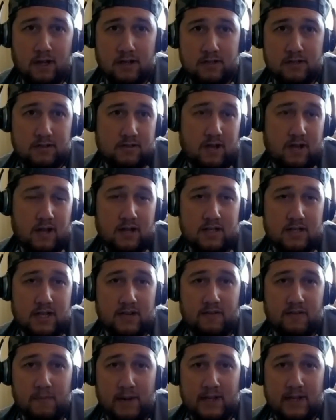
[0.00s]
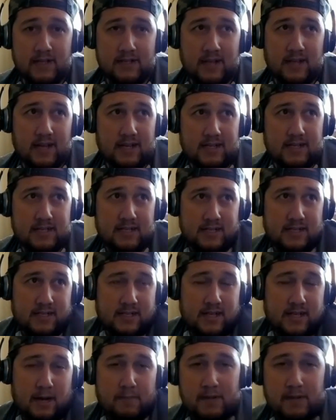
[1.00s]
solid sense for me. He's a
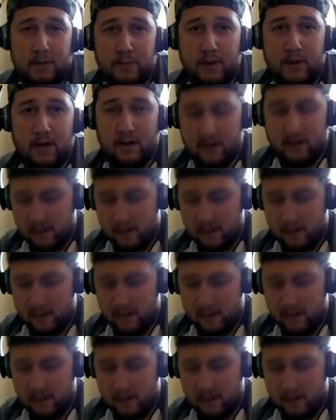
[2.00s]
top 10 pick.